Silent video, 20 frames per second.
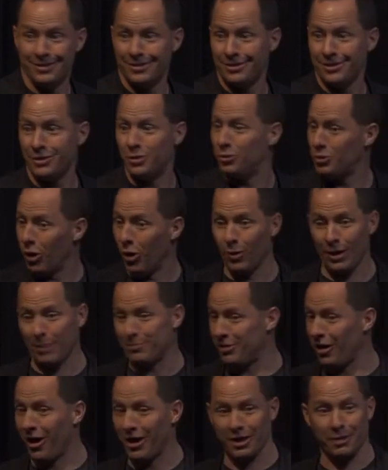You know what I'm
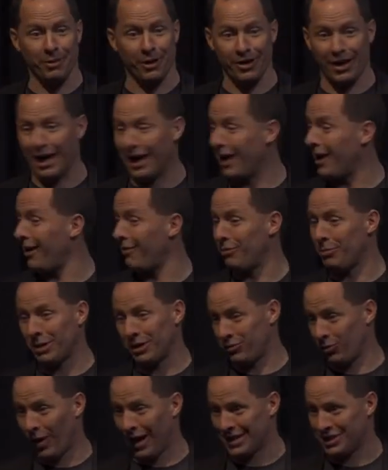talking about.
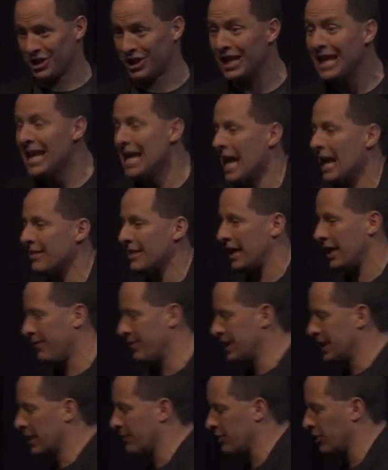Everybody's watching. And they
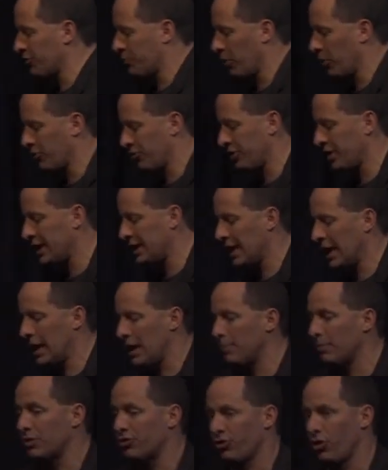even give this person a
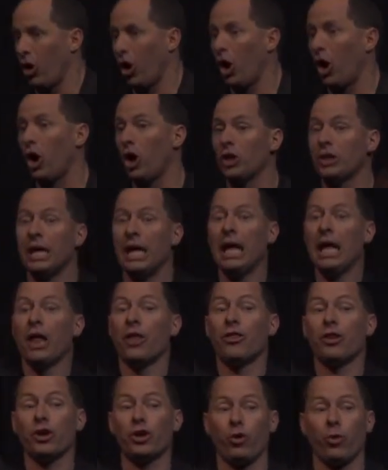name. It's called
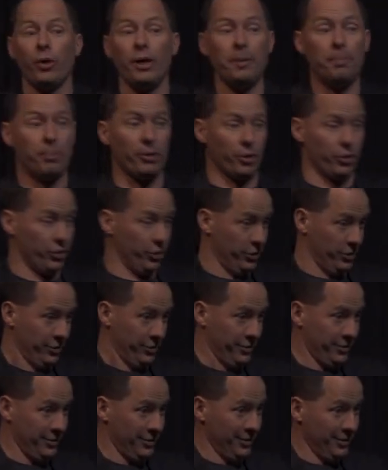the creeper.
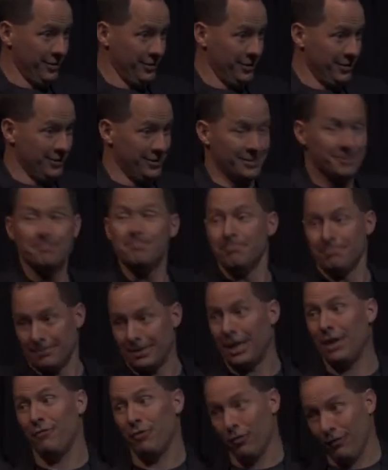
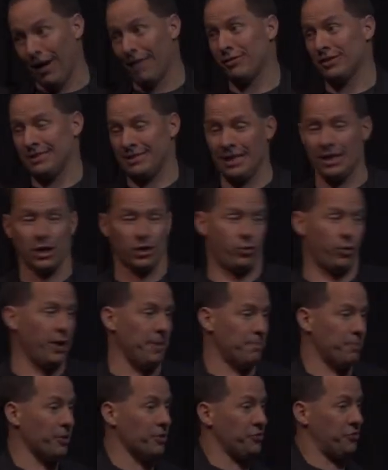If you've ever seen a
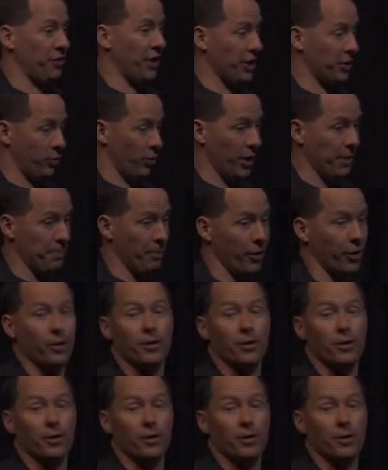creeper, say creeper.